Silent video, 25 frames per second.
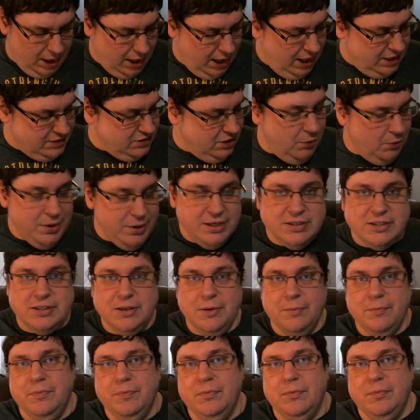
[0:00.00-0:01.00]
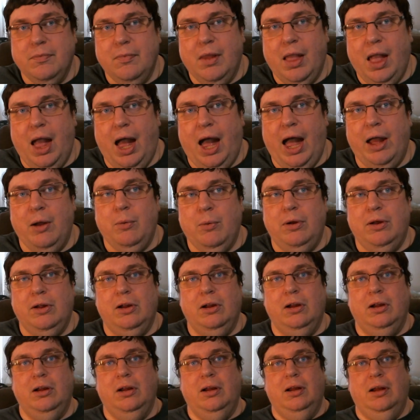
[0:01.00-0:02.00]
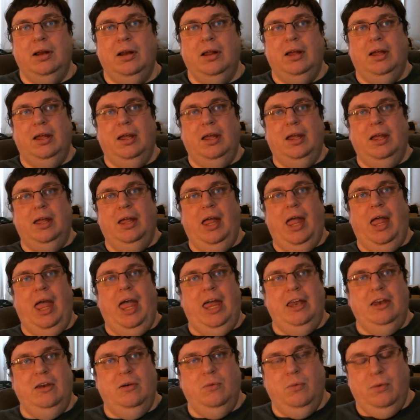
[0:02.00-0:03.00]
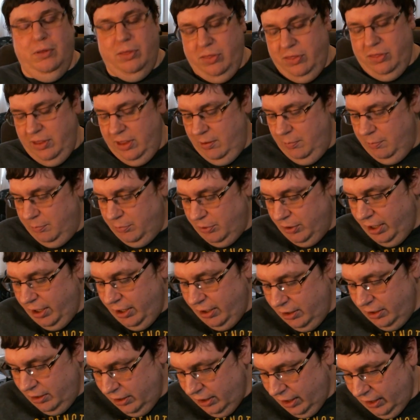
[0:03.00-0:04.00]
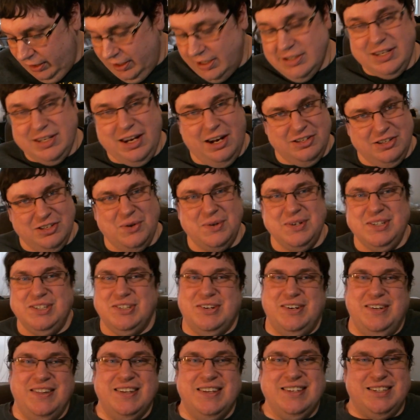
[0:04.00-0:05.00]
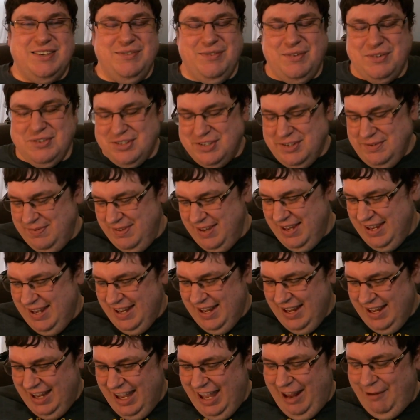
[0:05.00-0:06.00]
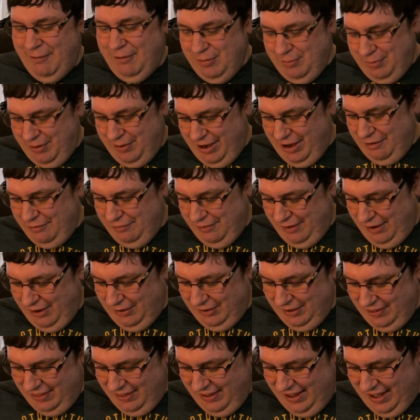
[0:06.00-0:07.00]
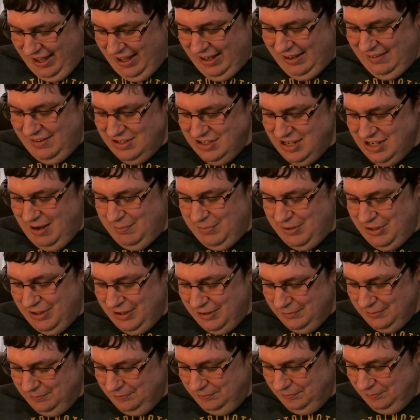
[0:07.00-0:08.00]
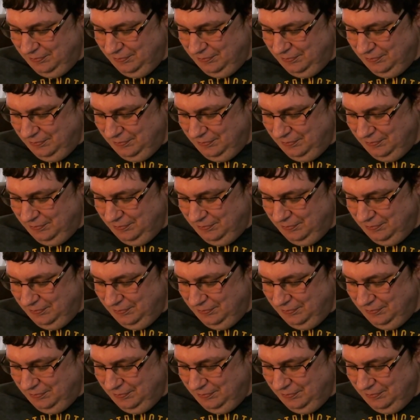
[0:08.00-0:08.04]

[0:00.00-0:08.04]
As always, I will end with the prayer, at least as always during this devotional, end with the prayer found at the end of the chapter.